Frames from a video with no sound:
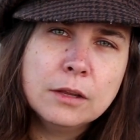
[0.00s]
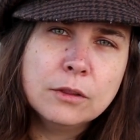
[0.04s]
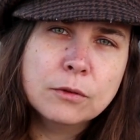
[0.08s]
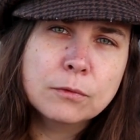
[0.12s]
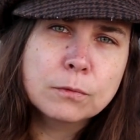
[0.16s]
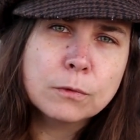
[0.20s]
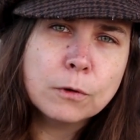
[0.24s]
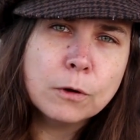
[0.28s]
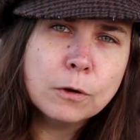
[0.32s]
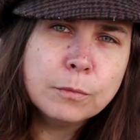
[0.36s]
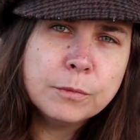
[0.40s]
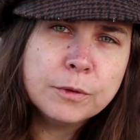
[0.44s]
In
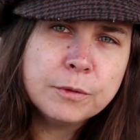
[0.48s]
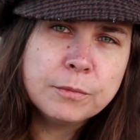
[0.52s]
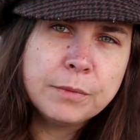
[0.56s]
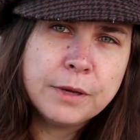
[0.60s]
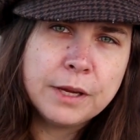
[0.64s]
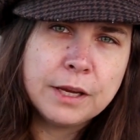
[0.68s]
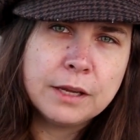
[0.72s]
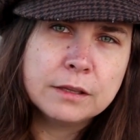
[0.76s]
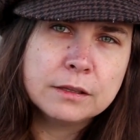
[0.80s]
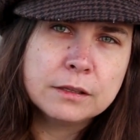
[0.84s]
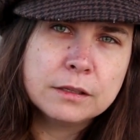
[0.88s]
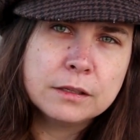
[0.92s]
the Roman
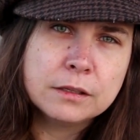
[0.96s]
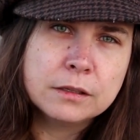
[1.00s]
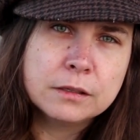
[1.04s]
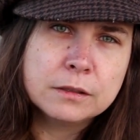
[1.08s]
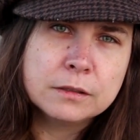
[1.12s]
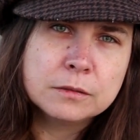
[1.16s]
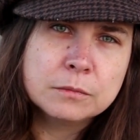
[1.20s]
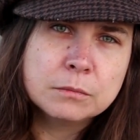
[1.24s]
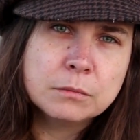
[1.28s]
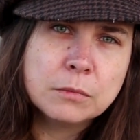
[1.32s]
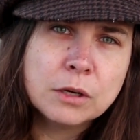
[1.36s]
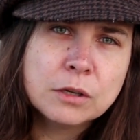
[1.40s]

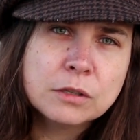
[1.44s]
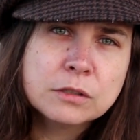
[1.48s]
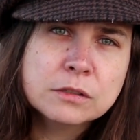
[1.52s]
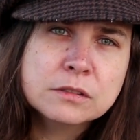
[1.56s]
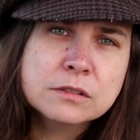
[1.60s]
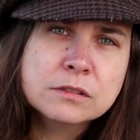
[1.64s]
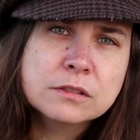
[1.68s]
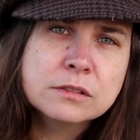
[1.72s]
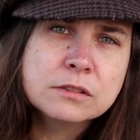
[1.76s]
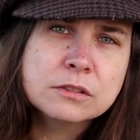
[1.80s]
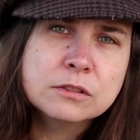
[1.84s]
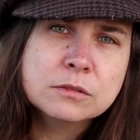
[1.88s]
pantheon,
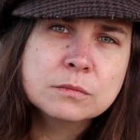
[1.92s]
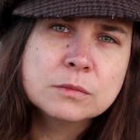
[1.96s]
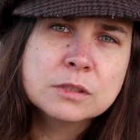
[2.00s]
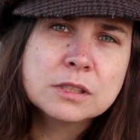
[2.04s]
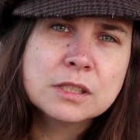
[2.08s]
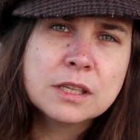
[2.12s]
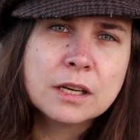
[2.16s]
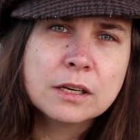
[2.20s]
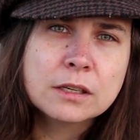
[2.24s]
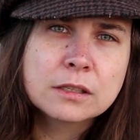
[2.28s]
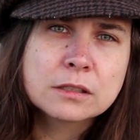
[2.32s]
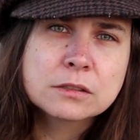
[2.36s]
Mars assumed
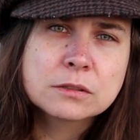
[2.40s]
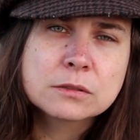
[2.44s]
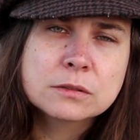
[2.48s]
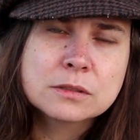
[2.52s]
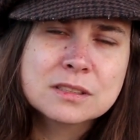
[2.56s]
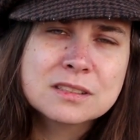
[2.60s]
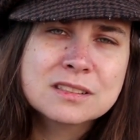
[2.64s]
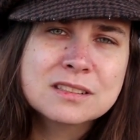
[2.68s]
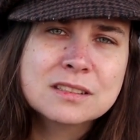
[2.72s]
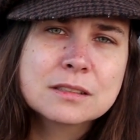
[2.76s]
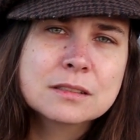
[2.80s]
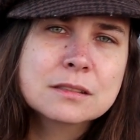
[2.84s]
a
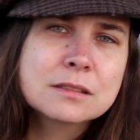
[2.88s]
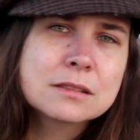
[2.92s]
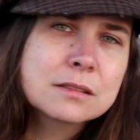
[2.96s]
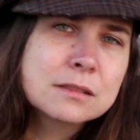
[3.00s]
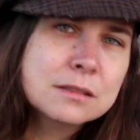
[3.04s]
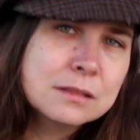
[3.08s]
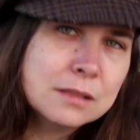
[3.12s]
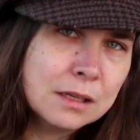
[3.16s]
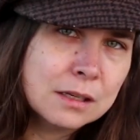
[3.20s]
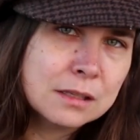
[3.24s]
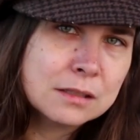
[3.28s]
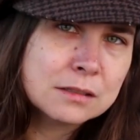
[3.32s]
characteristic
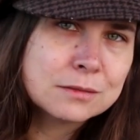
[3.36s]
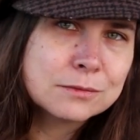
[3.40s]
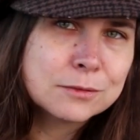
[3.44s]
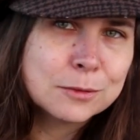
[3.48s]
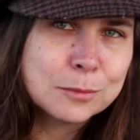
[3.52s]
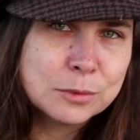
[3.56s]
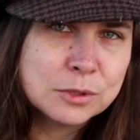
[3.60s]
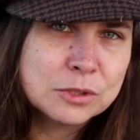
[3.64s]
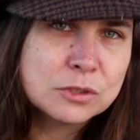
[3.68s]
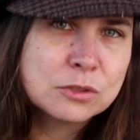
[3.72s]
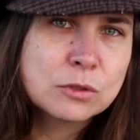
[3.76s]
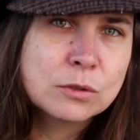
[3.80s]
distinct
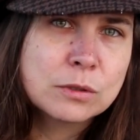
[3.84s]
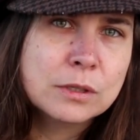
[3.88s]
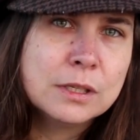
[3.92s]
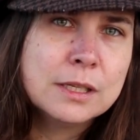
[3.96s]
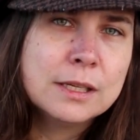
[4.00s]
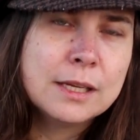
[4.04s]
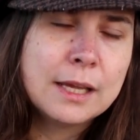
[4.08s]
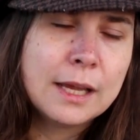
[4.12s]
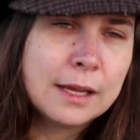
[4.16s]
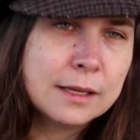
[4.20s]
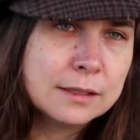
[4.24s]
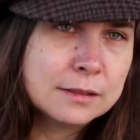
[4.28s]
from his
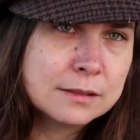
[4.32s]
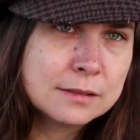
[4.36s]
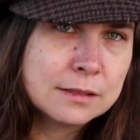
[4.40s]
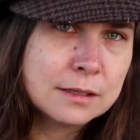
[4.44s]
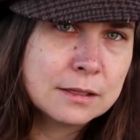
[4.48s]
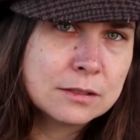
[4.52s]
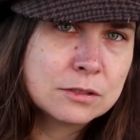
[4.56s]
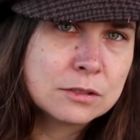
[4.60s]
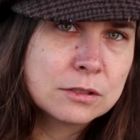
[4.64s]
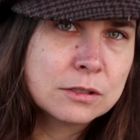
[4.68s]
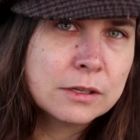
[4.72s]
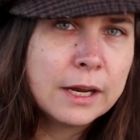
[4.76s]
Greek
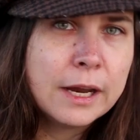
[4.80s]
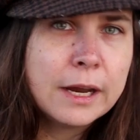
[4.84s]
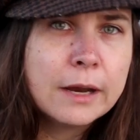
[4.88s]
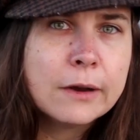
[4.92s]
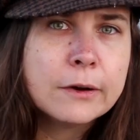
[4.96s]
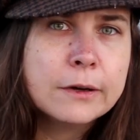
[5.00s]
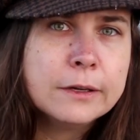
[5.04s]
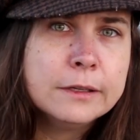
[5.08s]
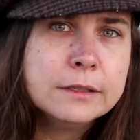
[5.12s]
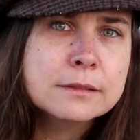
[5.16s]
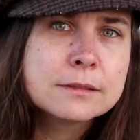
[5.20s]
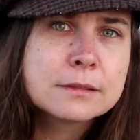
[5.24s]
ancestor
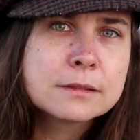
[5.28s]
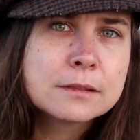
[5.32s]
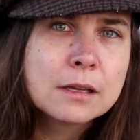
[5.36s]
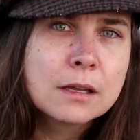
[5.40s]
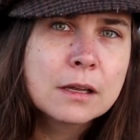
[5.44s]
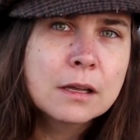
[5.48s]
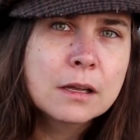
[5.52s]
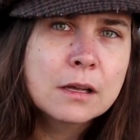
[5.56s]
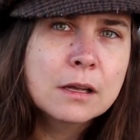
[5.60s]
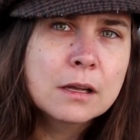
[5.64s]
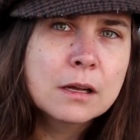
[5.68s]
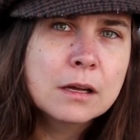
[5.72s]
Ares.
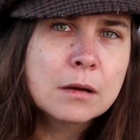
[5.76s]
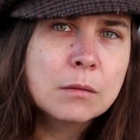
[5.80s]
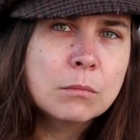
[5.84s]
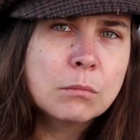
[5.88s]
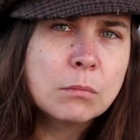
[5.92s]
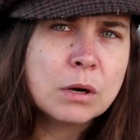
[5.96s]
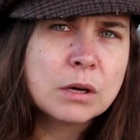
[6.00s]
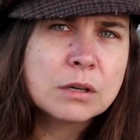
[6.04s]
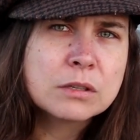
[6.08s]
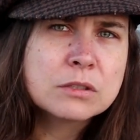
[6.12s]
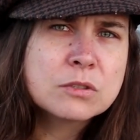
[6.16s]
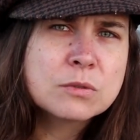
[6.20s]

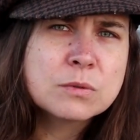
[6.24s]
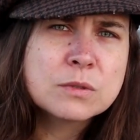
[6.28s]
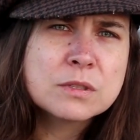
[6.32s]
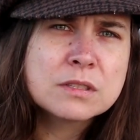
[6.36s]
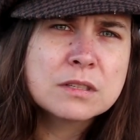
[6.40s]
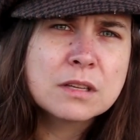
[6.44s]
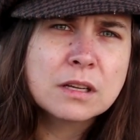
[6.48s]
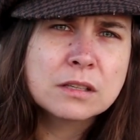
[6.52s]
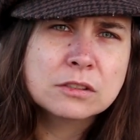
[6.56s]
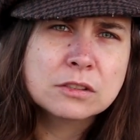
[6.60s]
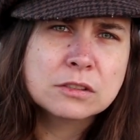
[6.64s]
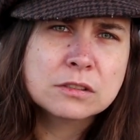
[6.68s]
Mars
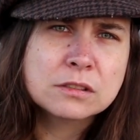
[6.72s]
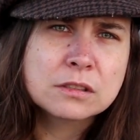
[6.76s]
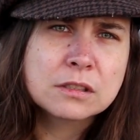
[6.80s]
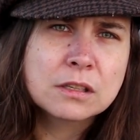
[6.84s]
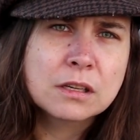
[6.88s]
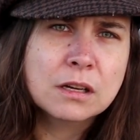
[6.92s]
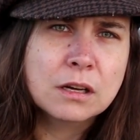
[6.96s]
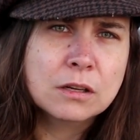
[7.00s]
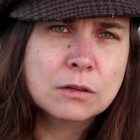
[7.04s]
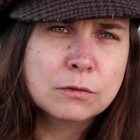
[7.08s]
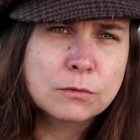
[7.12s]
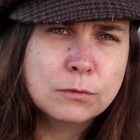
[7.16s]
was not just a
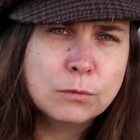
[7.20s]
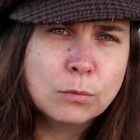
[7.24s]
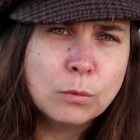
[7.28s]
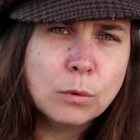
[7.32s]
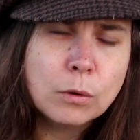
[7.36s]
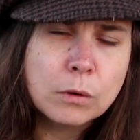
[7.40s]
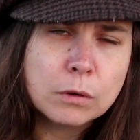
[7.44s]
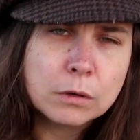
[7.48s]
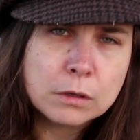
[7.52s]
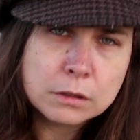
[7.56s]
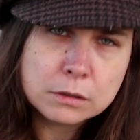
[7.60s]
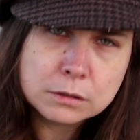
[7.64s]
god of
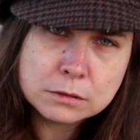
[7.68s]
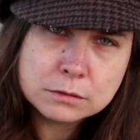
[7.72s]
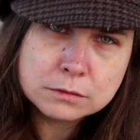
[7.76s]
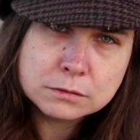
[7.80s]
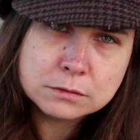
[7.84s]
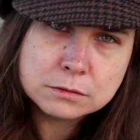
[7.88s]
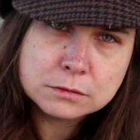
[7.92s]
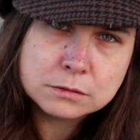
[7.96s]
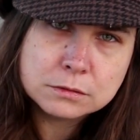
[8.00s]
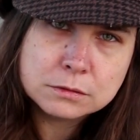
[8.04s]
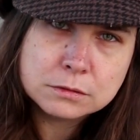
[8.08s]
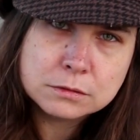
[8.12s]
war.
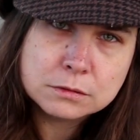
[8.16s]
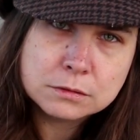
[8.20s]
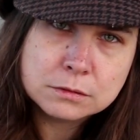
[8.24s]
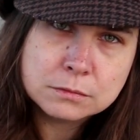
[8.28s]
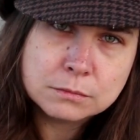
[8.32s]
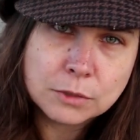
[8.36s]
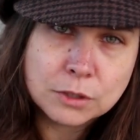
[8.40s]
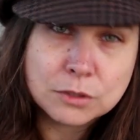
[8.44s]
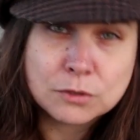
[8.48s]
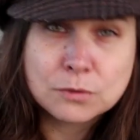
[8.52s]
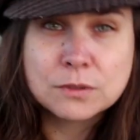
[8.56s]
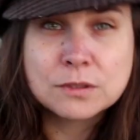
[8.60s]

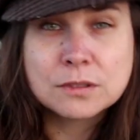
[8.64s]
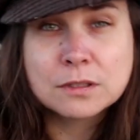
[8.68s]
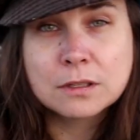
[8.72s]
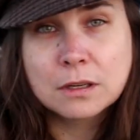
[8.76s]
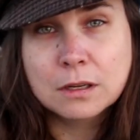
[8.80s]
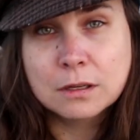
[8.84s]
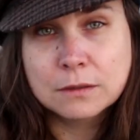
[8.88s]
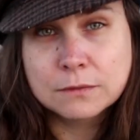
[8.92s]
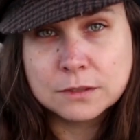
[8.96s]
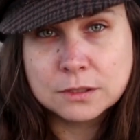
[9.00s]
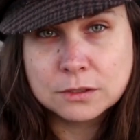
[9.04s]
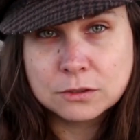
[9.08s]
Mars was the
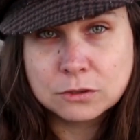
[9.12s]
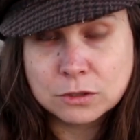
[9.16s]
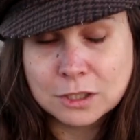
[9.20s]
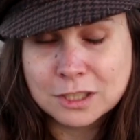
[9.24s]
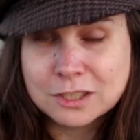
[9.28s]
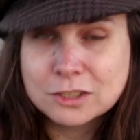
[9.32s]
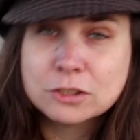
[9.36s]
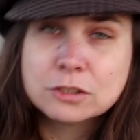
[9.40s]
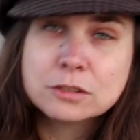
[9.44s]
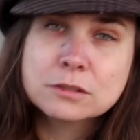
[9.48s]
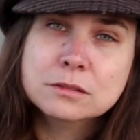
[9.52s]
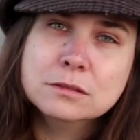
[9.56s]
god of
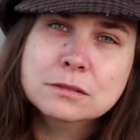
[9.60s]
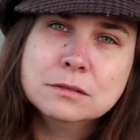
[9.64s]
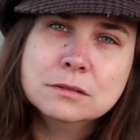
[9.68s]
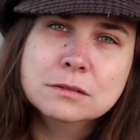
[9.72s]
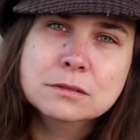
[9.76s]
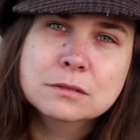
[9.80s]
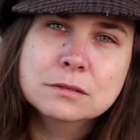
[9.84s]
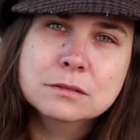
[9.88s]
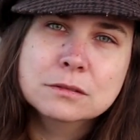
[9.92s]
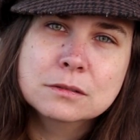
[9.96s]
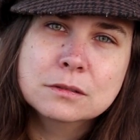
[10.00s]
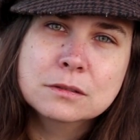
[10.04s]
destruction,
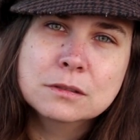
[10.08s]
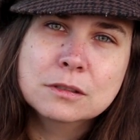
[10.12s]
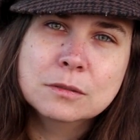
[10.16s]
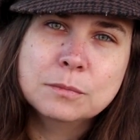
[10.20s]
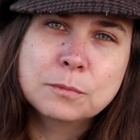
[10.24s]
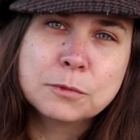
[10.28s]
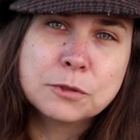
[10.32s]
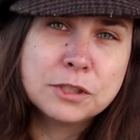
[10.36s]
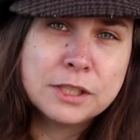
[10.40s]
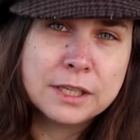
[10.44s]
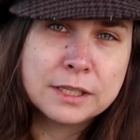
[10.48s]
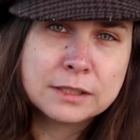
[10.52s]

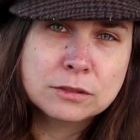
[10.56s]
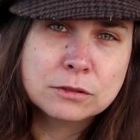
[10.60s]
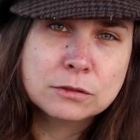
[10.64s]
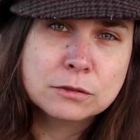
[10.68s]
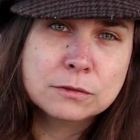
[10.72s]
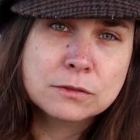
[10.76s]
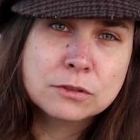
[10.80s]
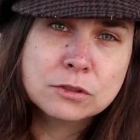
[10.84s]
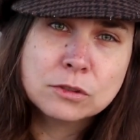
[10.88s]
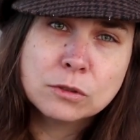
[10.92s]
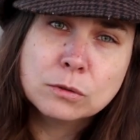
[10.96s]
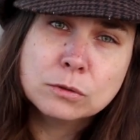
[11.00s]
the
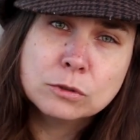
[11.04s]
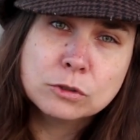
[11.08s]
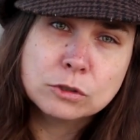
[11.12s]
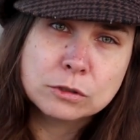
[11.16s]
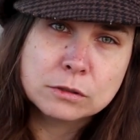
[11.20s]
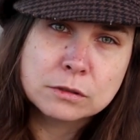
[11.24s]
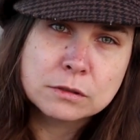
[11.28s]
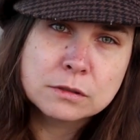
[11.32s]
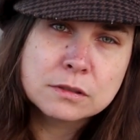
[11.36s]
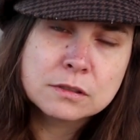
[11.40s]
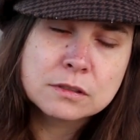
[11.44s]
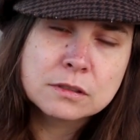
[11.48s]
protector of
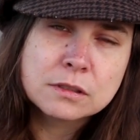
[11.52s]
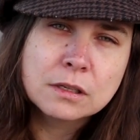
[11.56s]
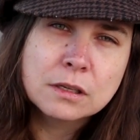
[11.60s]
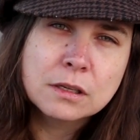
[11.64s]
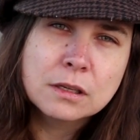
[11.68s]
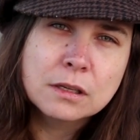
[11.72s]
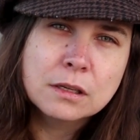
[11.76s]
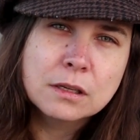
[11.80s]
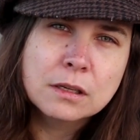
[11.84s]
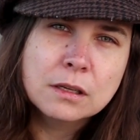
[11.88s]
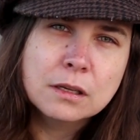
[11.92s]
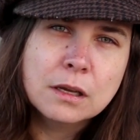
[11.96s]
soldiers,
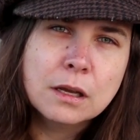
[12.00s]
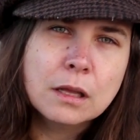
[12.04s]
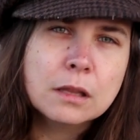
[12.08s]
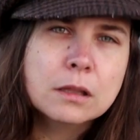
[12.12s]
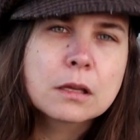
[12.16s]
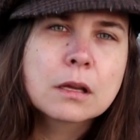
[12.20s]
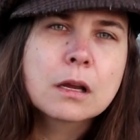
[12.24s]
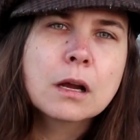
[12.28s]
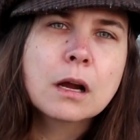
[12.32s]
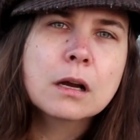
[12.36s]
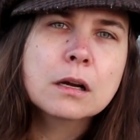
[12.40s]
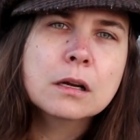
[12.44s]

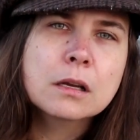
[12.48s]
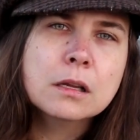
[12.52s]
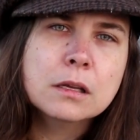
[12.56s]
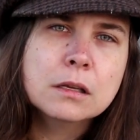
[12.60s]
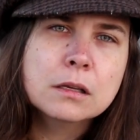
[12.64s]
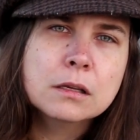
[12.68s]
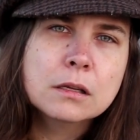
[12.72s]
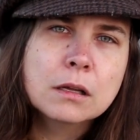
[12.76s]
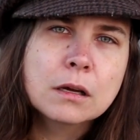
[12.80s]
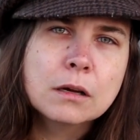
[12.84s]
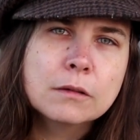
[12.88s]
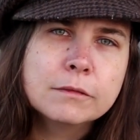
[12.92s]
and the
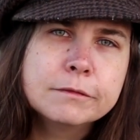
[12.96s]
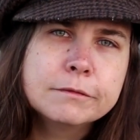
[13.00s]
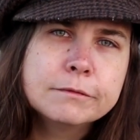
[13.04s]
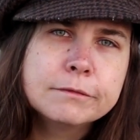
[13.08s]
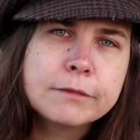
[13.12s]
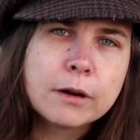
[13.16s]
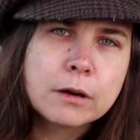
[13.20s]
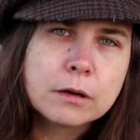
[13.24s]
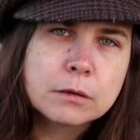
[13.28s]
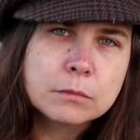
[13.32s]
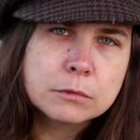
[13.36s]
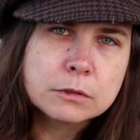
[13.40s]
guardian of
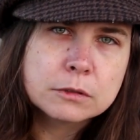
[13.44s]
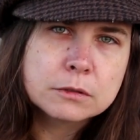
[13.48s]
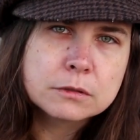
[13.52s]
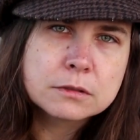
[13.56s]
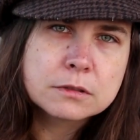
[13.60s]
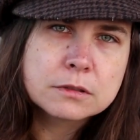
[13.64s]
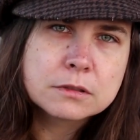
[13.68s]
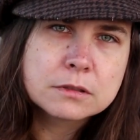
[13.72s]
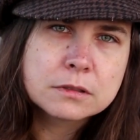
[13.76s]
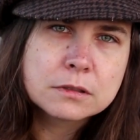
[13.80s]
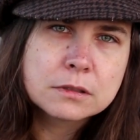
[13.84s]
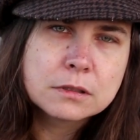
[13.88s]

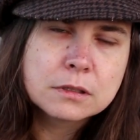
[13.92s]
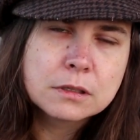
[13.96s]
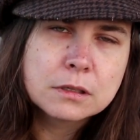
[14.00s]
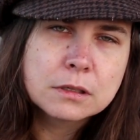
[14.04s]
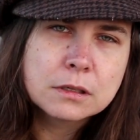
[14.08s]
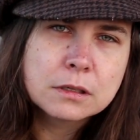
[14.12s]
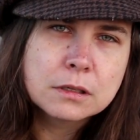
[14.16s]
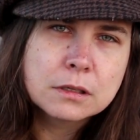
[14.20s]
farmers.